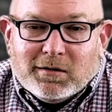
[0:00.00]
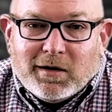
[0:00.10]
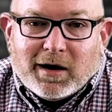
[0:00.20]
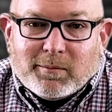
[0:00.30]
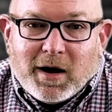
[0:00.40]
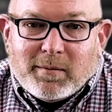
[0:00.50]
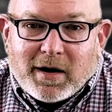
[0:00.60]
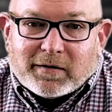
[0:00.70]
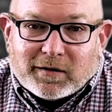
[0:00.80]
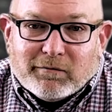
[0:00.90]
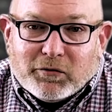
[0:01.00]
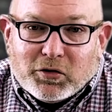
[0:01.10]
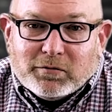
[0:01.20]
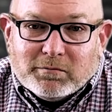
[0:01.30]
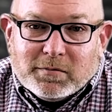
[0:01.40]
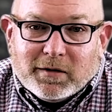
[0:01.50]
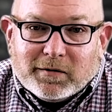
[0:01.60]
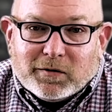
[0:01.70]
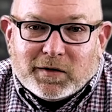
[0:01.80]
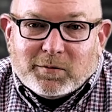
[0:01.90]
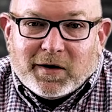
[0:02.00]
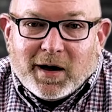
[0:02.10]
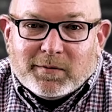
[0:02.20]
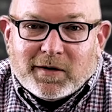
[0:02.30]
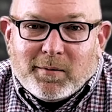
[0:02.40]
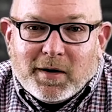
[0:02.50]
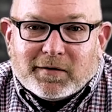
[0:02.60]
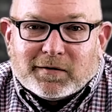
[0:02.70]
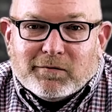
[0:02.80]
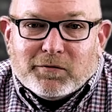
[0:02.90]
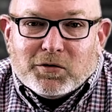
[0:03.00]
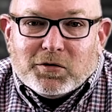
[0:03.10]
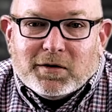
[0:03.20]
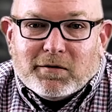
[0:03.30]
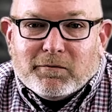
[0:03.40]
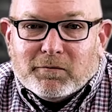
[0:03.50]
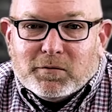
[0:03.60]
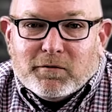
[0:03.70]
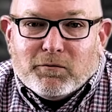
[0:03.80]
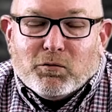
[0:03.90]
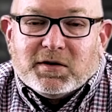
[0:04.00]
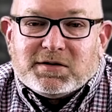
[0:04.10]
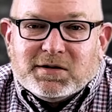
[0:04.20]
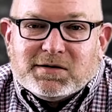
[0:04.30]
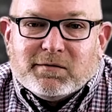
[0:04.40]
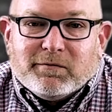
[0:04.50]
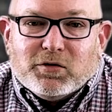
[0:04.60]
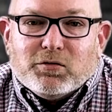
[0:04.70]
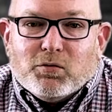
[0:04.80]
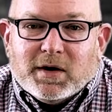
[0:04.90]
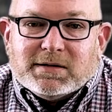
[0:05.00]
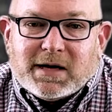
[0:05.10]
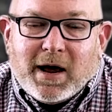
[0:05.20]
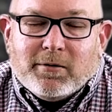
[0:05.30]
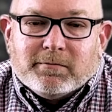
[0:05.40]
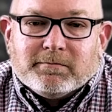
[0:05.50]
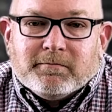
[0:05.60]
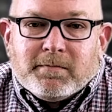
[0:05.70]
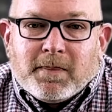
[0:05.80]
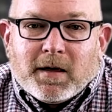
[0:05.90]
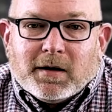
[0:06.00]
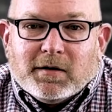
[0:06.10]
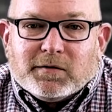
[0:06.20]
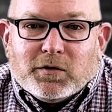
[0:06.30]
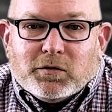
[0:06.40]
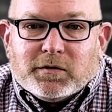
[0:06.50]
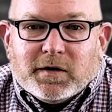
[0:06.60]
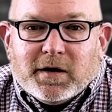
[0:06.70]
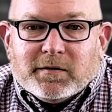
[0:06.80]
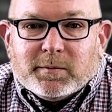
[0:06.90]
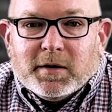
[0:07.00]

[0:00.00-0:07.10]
like my Mexican food. And so sometimes that Mexican food and the richness of food wins out against those things.